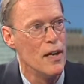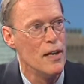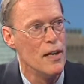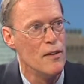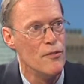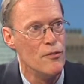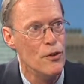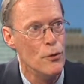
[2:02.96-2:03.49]
that
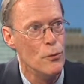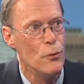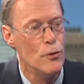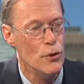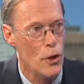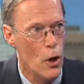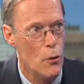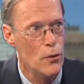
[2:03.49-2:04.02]
if you
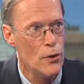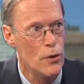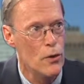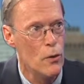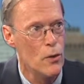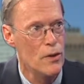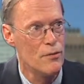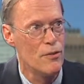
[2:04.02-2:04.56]
know you're
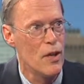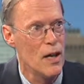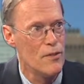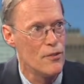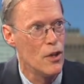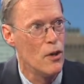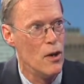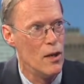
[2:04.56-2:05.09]
going to fly
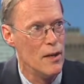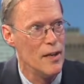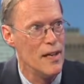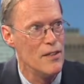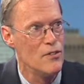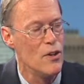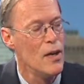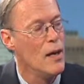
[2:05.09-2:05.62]
for the
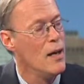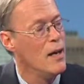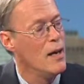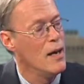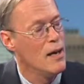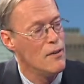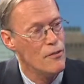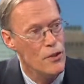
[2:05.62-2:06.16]
holidays
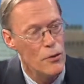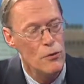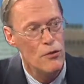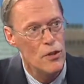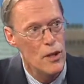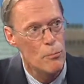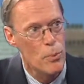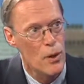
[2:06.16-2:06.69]
and if you
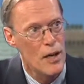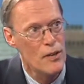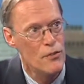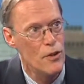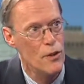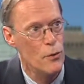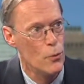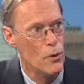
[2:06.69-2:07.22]
see a
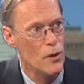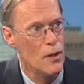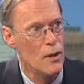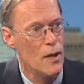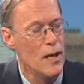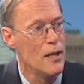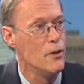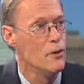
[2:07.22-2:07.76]
price that you really
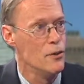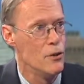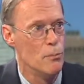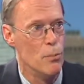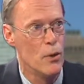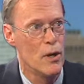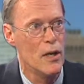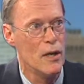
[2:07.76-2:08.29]
like, you
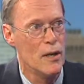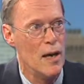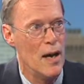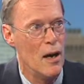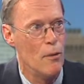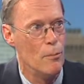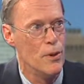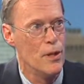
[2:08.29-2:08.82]
should book it
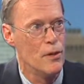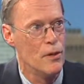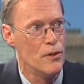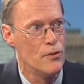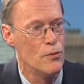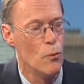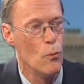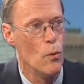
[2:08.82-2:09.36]
now
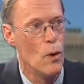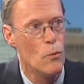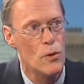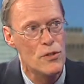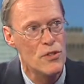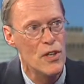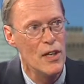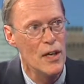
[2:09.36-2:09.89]
because what
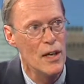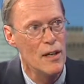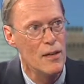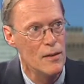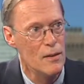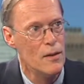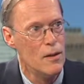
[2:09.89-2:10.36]
we're seeing. Even for